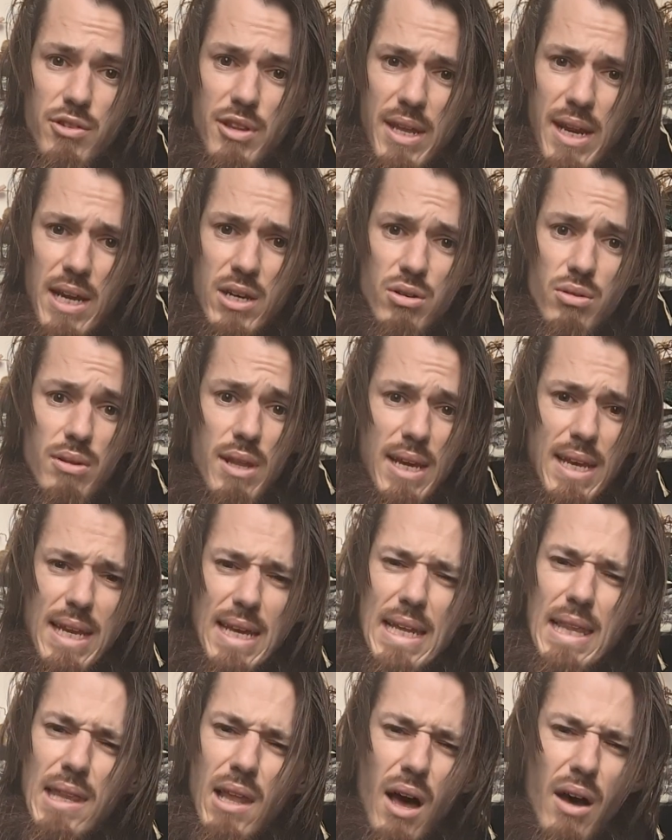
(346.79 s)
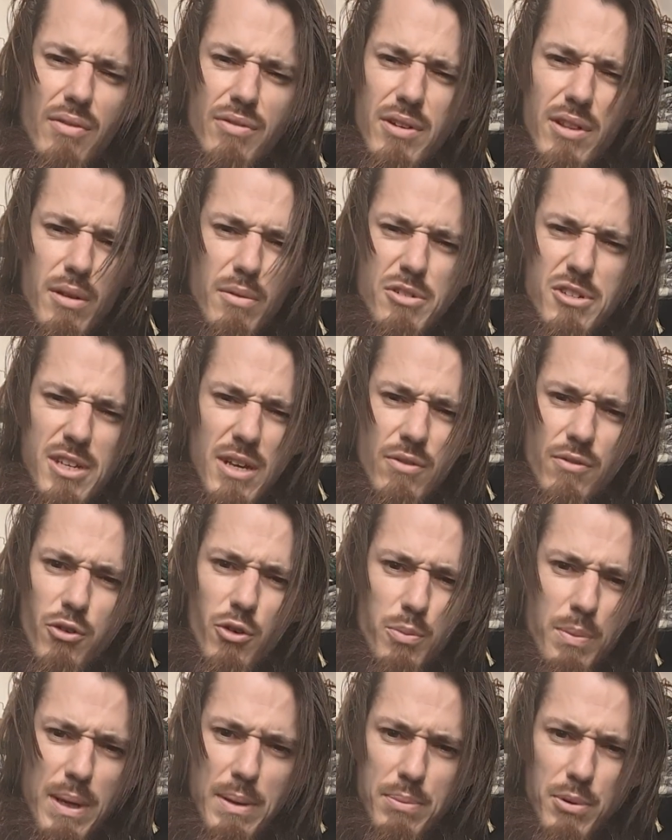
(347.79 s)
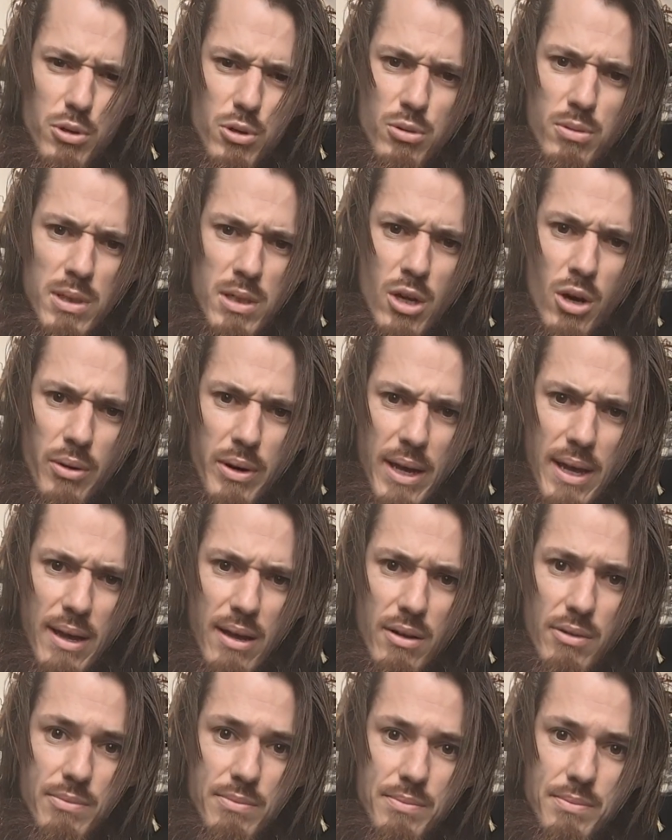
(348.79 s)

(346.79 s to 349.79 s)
that I knew that he loved the sinful people who would go to hell.